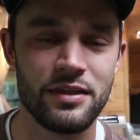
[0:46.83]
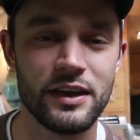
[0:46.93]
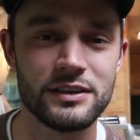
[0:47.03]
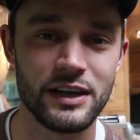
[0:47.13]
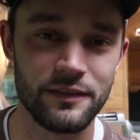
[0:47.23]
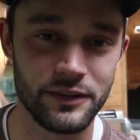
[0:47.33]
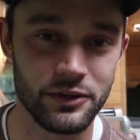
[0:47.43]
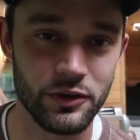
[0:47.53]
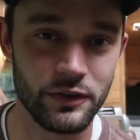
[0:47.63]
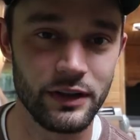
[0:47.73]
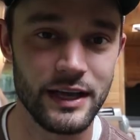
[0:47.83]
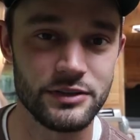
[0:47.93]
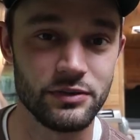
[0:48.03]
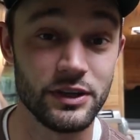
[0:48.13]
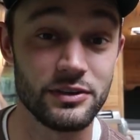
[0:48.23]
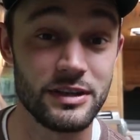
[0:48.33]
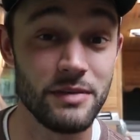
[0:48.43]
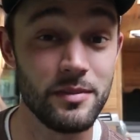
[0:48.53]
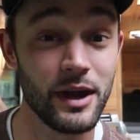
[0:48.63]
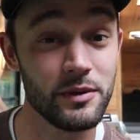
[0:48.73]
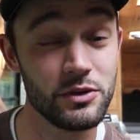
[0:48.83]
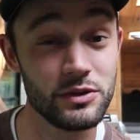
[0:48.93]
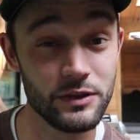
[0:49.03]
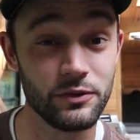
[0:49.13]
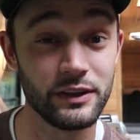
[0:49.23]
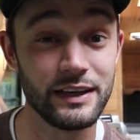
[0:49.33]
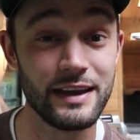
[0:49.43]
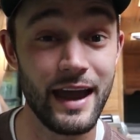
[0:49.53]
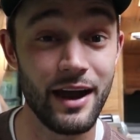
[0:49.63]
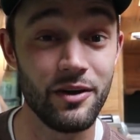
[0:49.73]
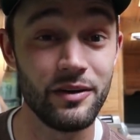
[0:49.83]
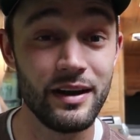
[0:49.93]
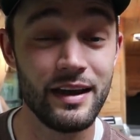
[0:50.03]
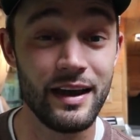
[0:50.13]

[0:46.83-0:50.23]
things that I've learned over the last 3 years that maybe I would do differently now,